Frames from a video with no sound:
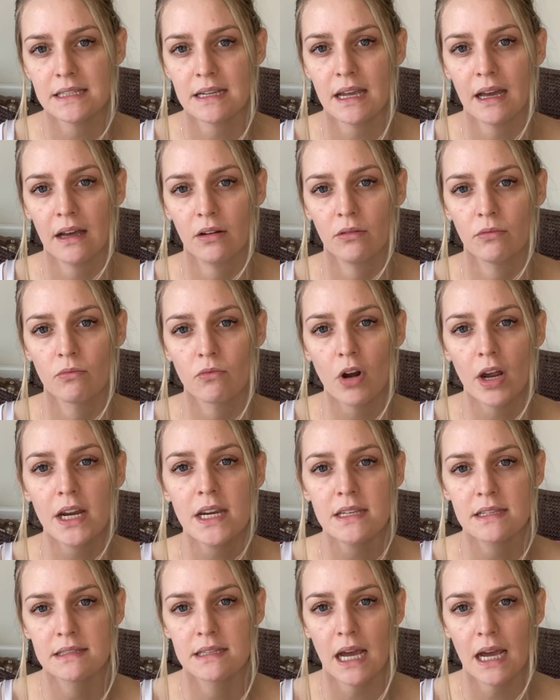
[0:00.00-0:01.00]
down
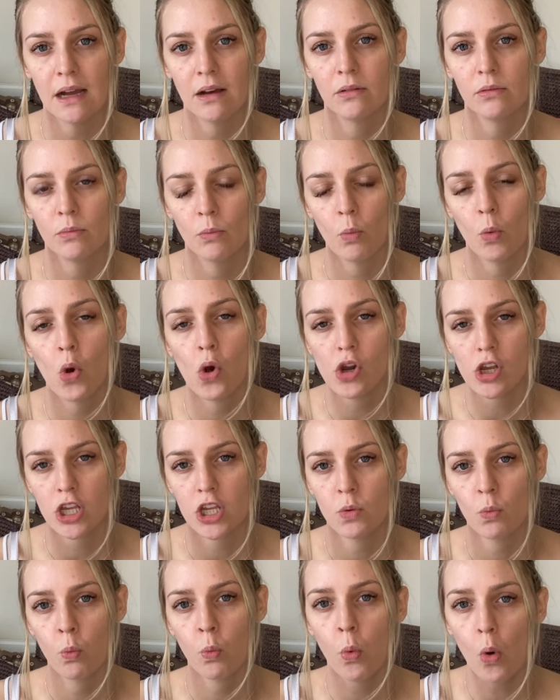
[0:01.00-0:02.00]

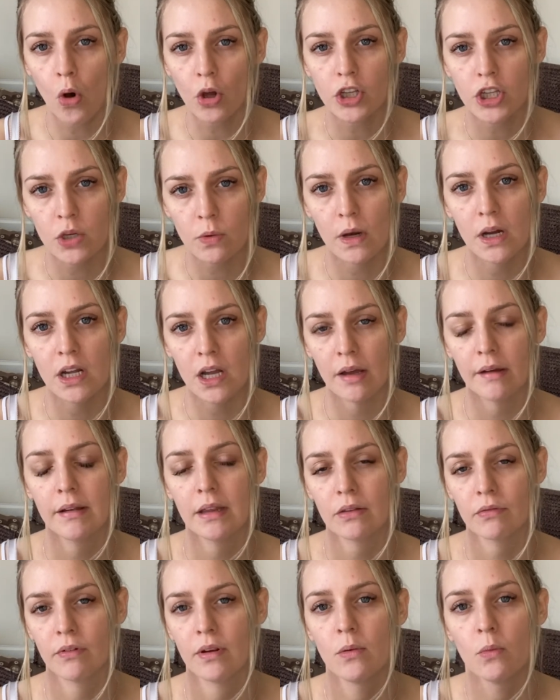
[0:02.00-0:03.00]
what you are going
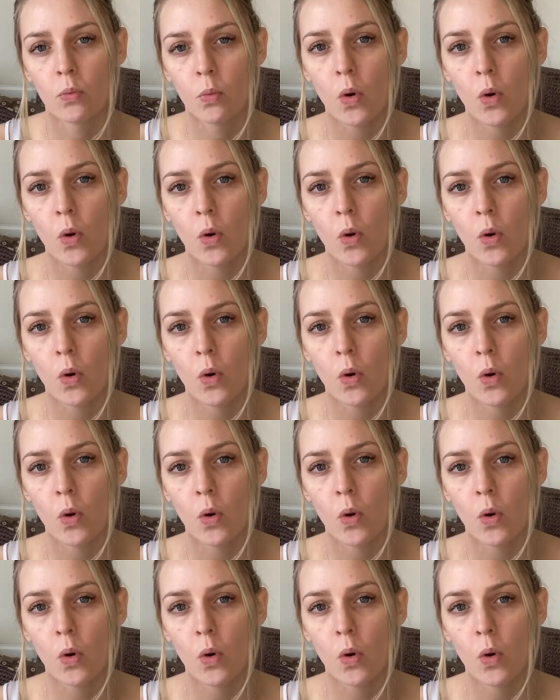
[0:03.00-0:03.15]
through,